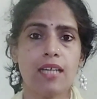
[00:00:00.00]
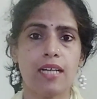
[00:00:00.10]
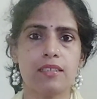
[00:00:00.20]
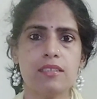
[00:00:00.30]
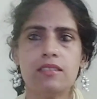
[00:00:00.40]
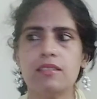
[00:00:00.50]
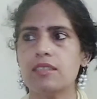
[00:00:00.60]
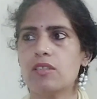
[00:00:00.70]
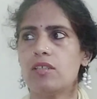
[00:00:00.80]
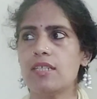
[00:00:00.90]
cattle,
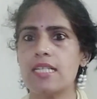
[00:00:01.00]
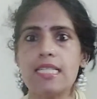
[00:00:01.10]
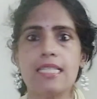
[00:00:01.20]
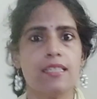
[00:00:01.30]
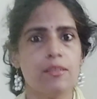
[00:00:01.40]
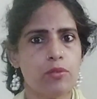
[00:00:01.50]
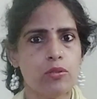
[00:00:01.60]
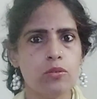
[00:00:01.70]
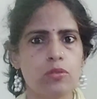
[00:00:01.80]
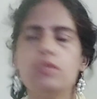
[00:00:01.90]
they call it
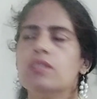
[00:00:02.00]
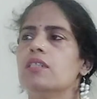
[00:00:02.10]
Zebu.